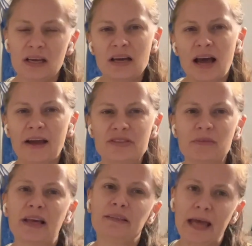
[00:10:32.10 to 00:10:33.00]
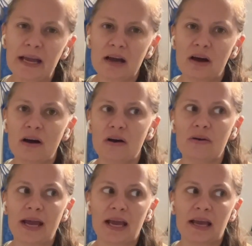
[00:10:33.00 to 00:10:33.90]
I have some like
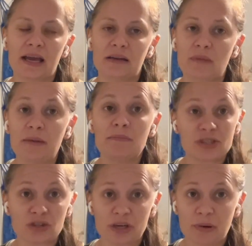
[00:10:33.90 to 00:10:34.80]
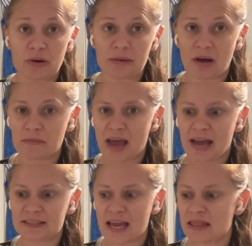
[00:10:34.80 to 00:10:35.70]
Lego and my mystery Pokemon
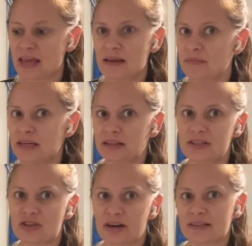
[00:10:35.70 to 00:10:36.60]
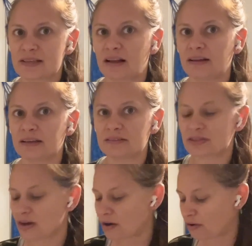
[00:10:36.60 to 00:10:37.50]
bags, and they immediately started selling.
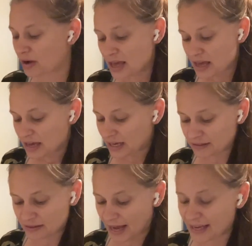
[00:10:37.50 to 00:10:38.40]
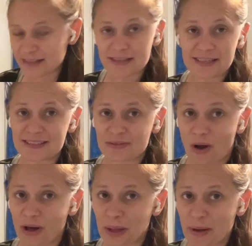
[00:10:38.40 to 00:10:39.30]
So I guess it is
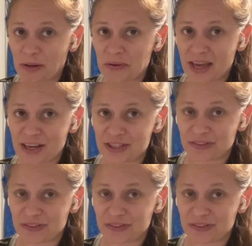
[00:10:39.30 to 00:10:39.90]
all about location,